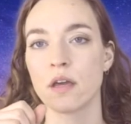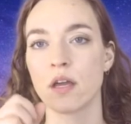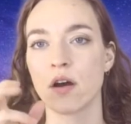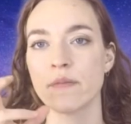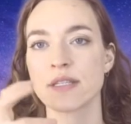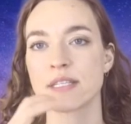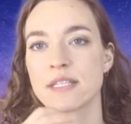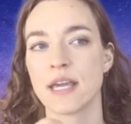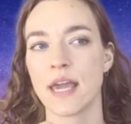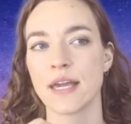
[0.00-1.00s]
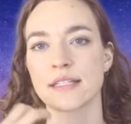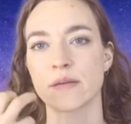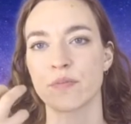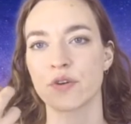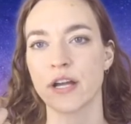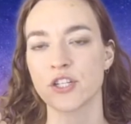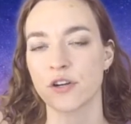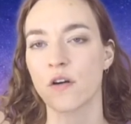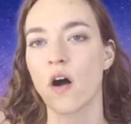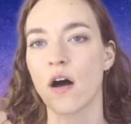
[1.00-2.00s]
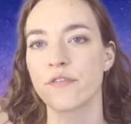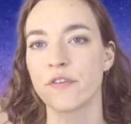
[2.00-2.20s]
It almost takes the pressure off